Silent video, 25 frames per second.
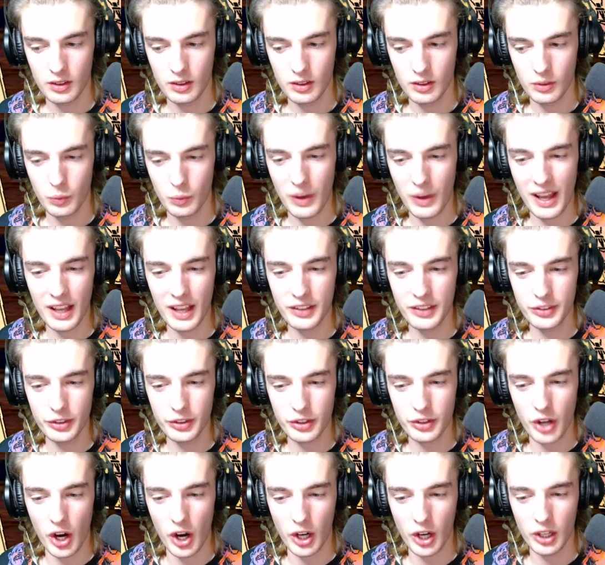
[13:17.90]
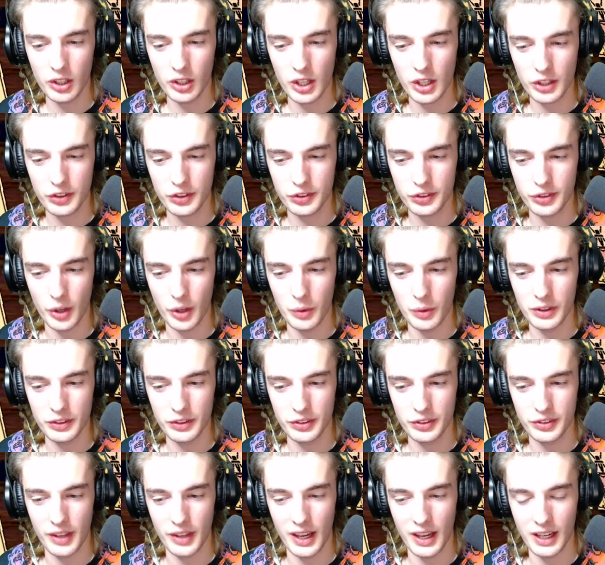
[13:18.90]
Why is your card luck so
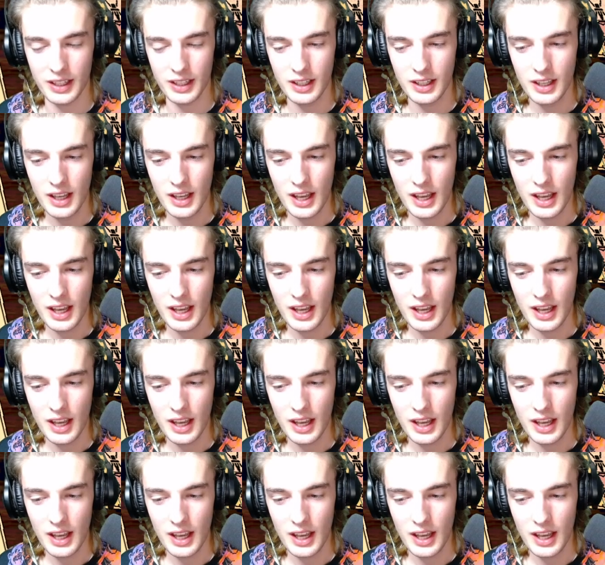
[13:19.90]
insane?